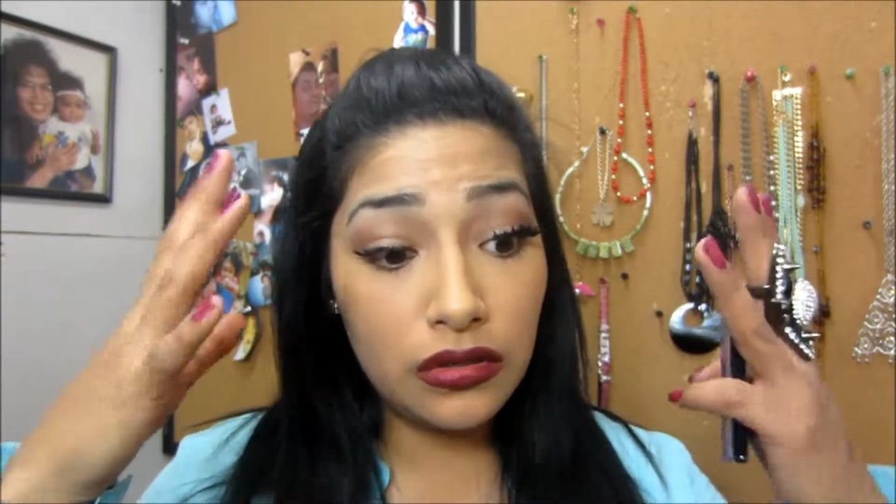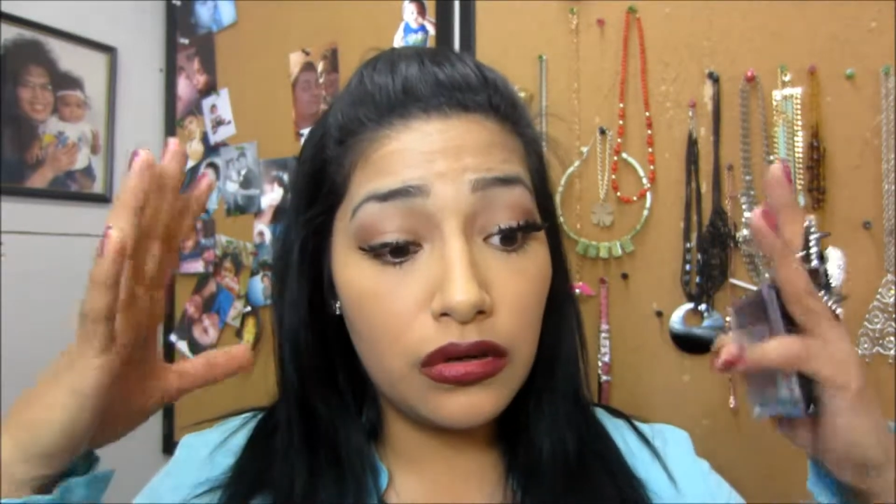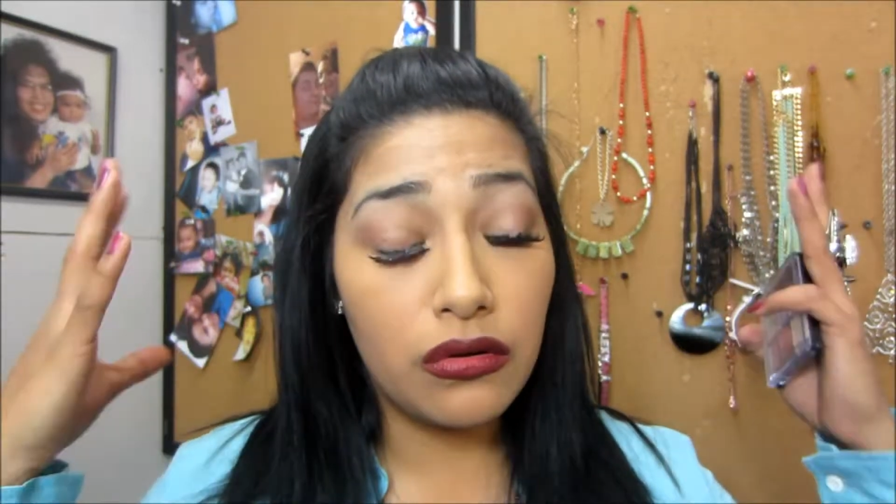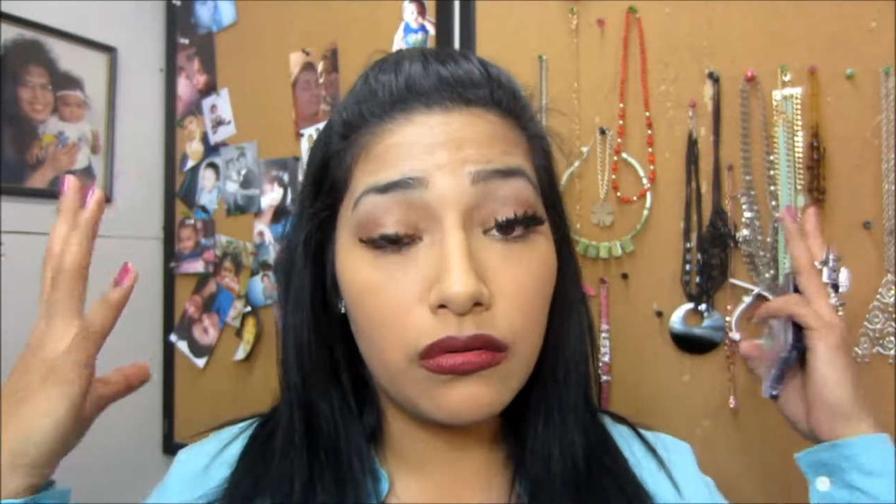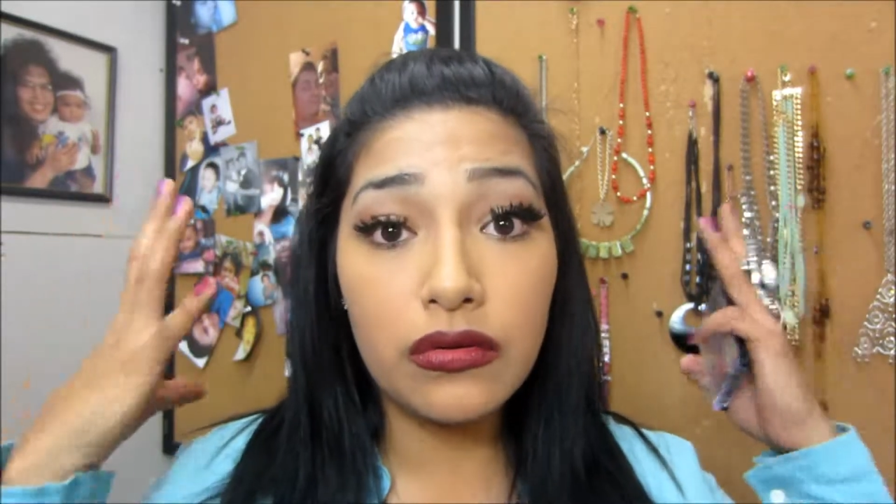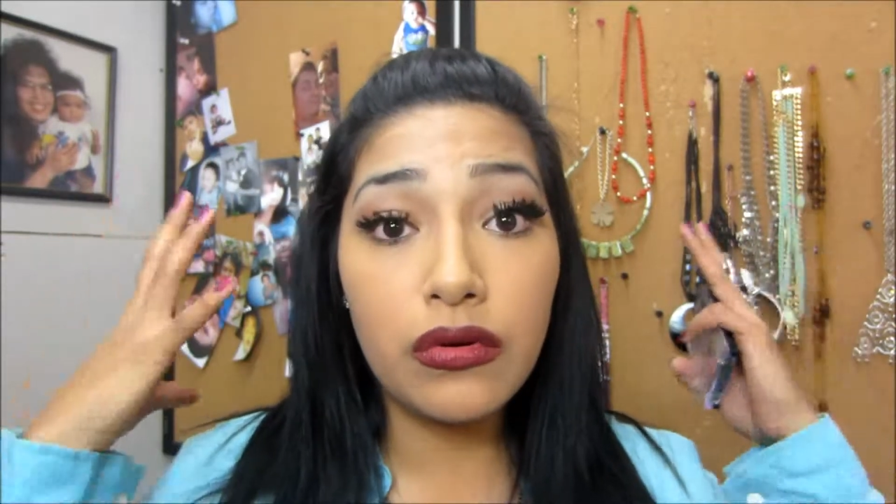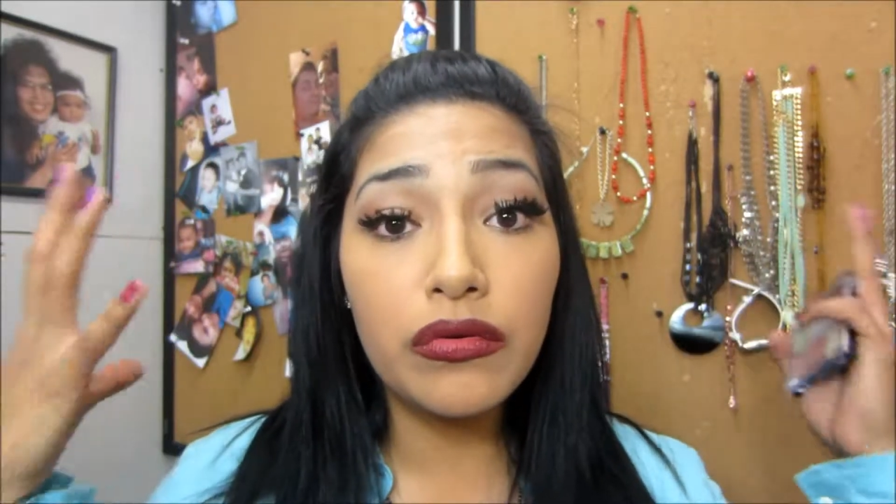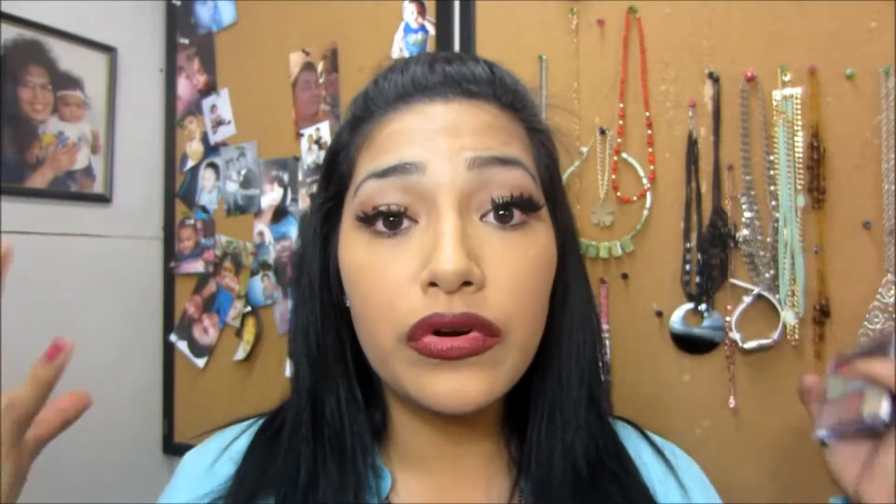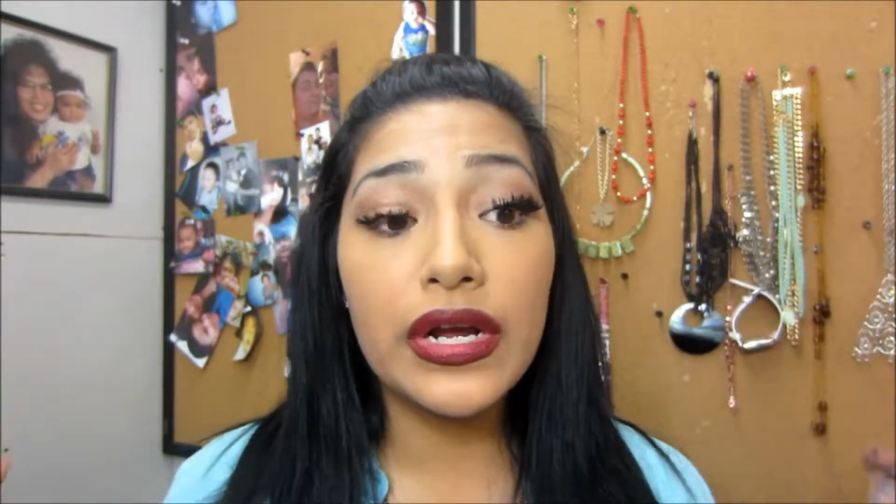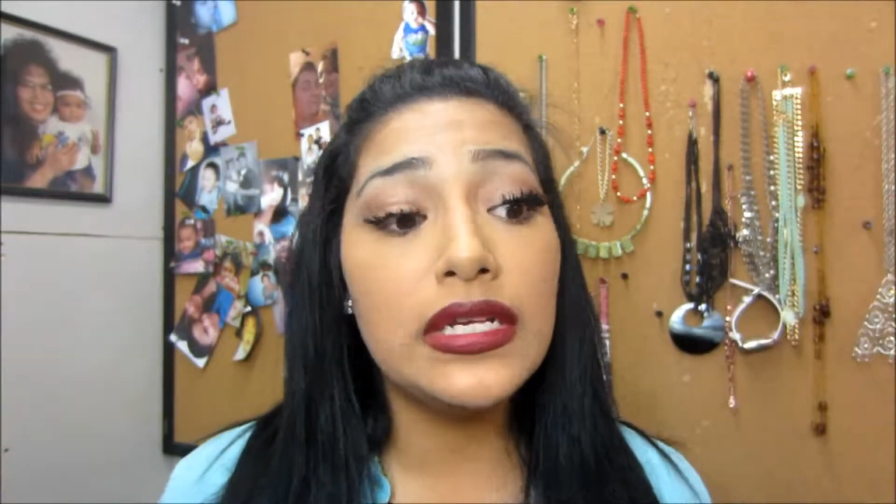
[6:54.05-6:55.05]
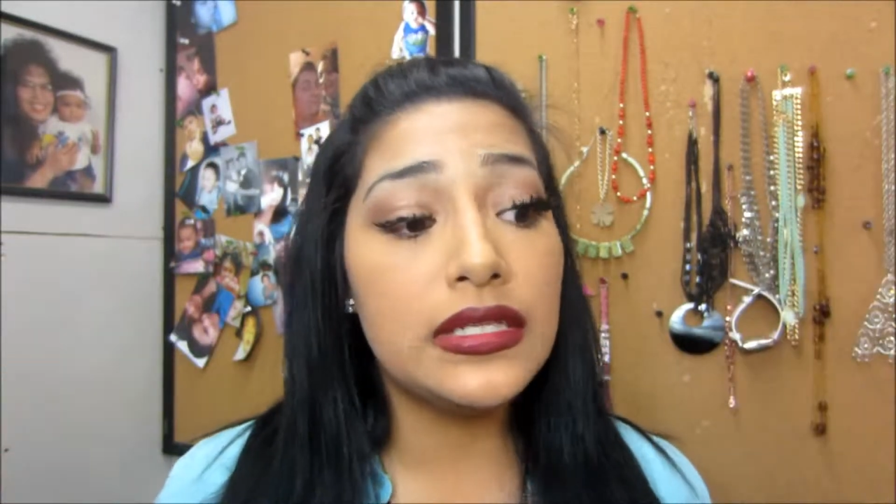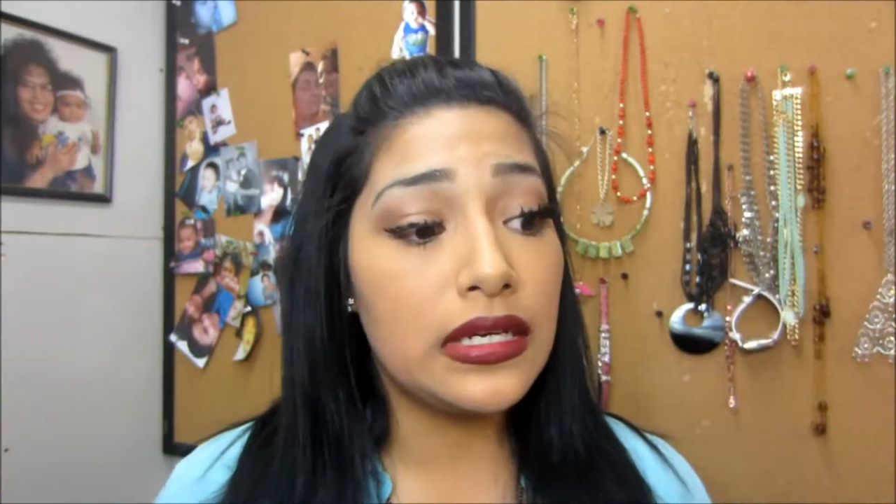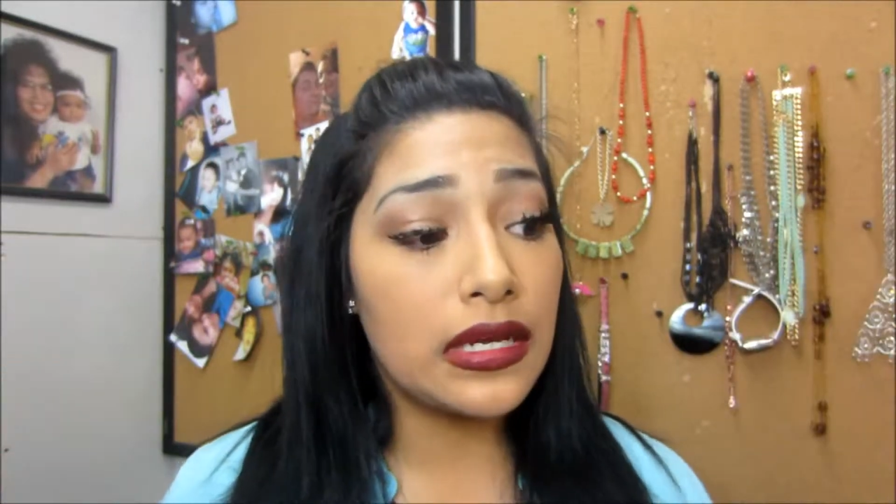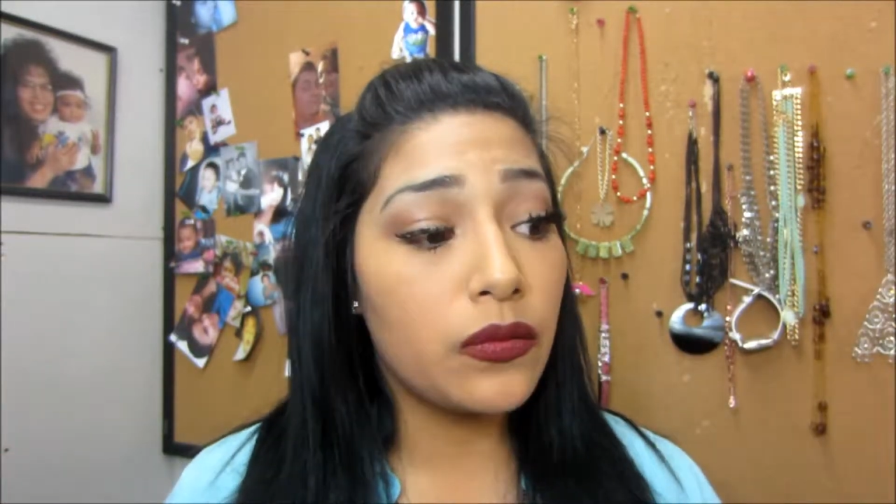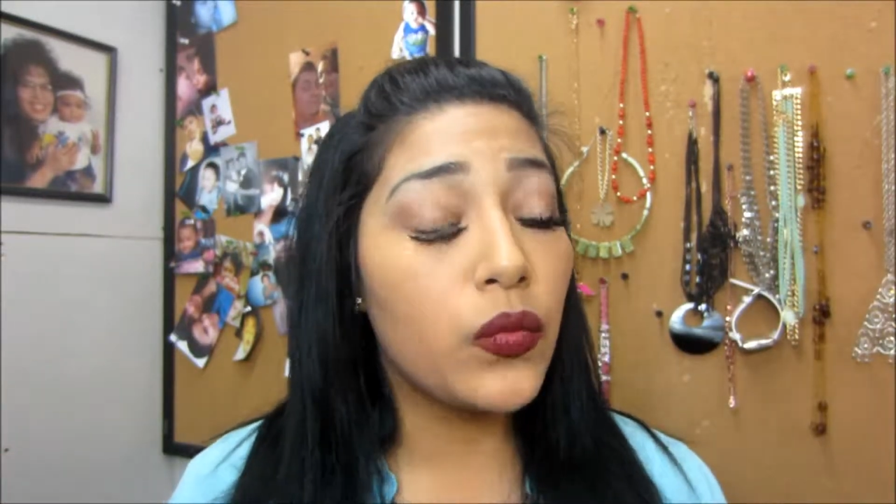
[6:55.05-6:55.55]
you know, going
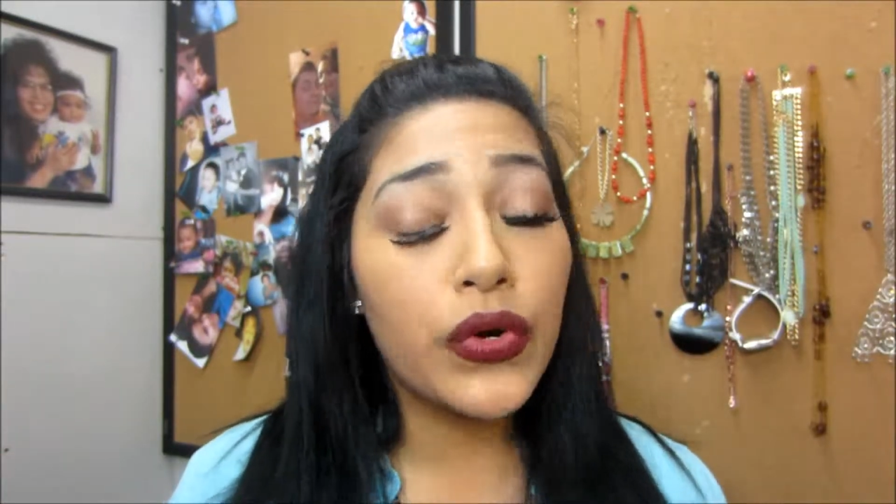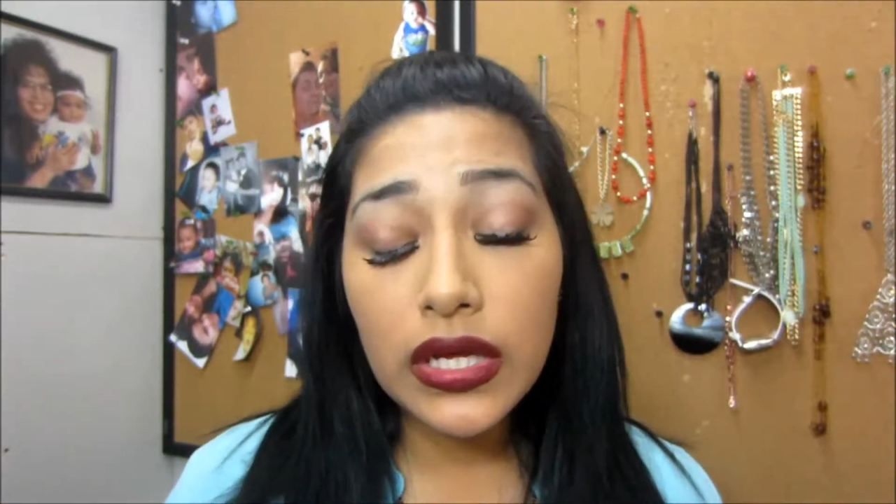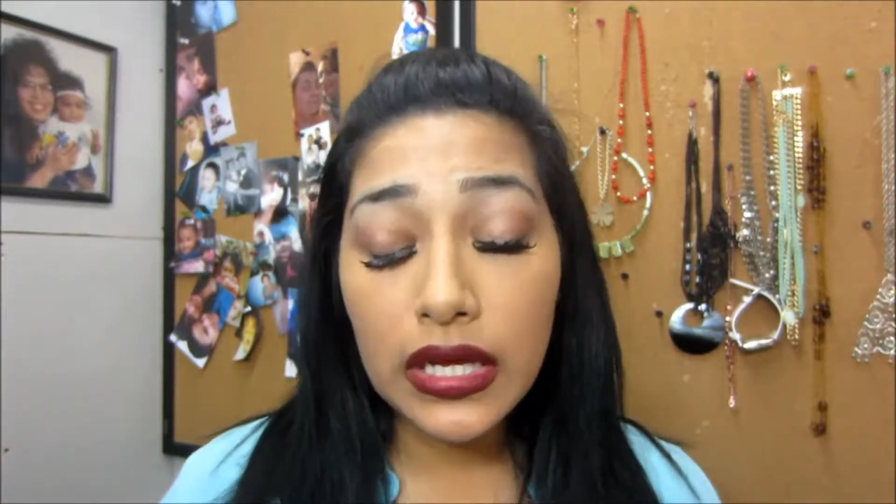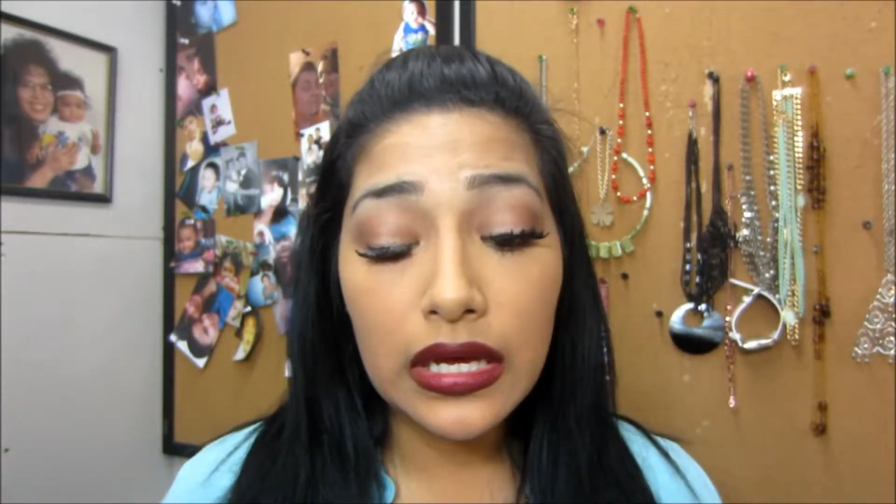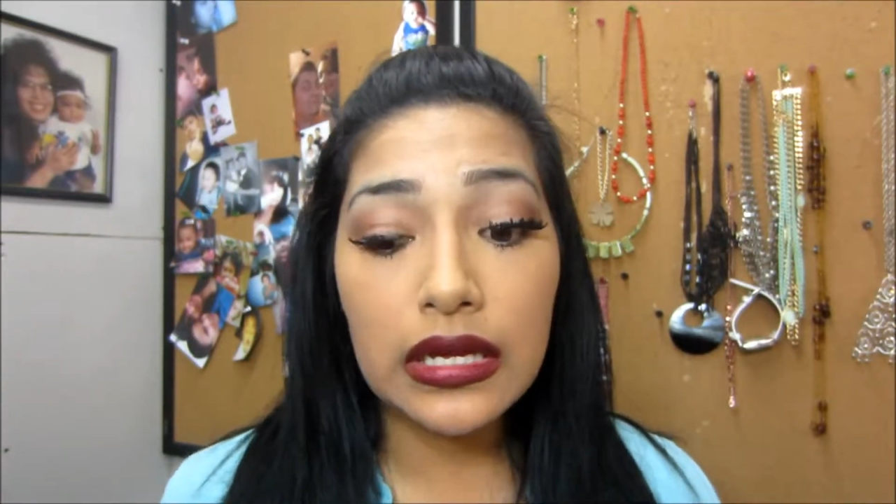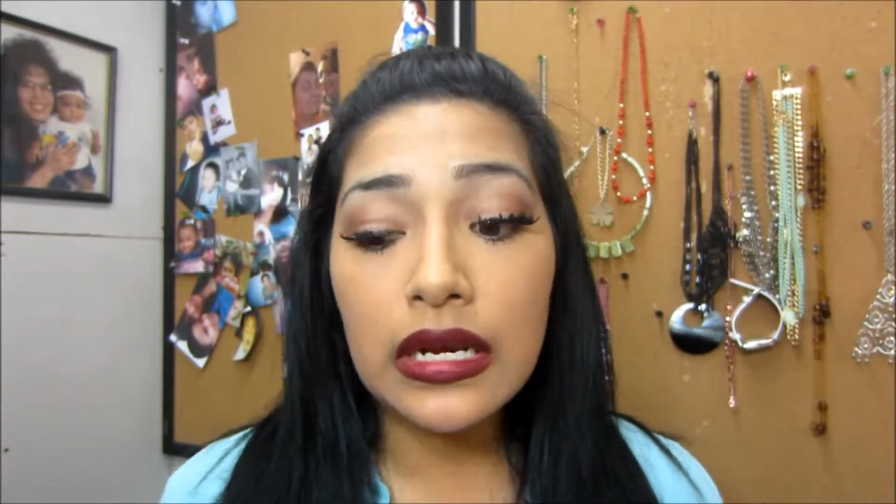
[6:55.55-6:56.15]
crazy and working,